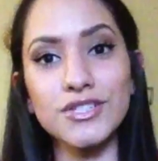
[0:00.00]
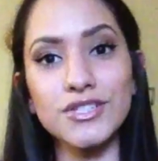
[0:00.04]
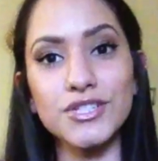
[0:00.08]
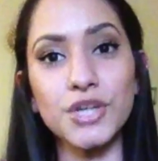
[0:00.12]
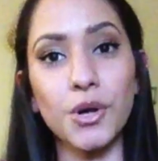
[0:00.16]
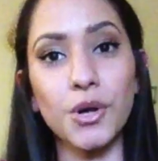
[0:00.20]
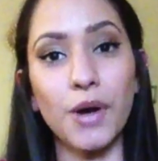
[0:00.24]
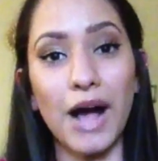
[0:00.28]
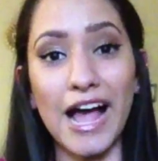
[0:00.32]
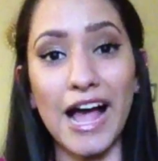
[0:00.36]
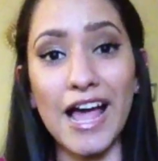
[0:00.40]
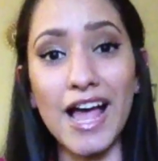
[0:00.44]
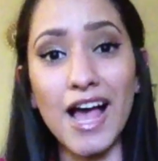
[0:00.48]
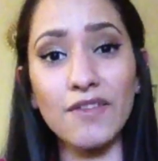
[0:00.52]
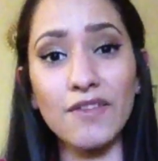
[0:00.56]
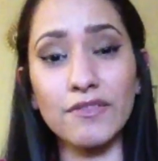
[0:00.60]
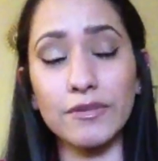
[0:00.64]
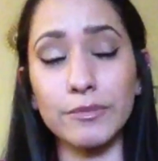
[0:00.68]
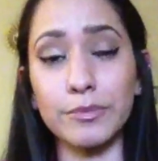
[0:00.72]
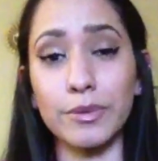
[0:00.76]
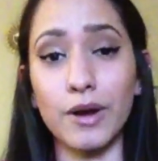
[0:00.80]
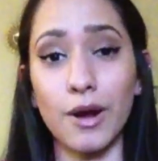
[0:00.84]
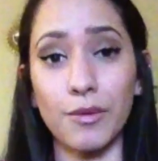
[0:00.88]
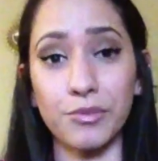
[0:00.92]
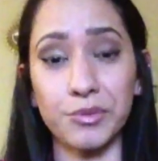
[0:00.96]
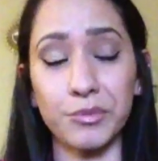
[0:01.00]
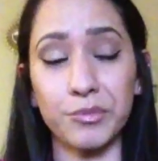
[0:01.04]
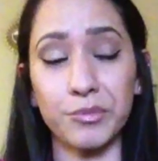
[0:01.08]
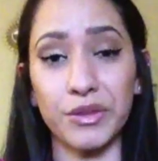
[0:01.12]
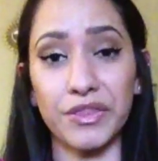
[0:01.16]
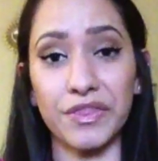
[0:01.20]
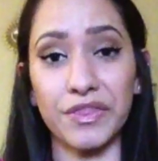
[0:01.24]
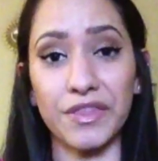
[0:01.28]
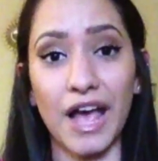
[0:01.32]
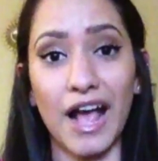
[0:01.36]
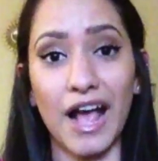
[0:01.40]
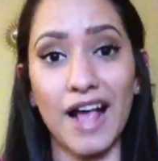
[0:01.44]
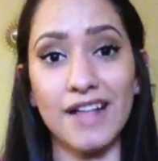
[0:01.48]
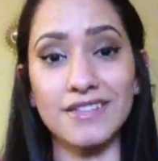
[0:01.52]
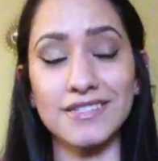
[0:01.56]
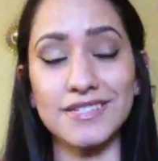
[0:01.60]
So I have a problem with that.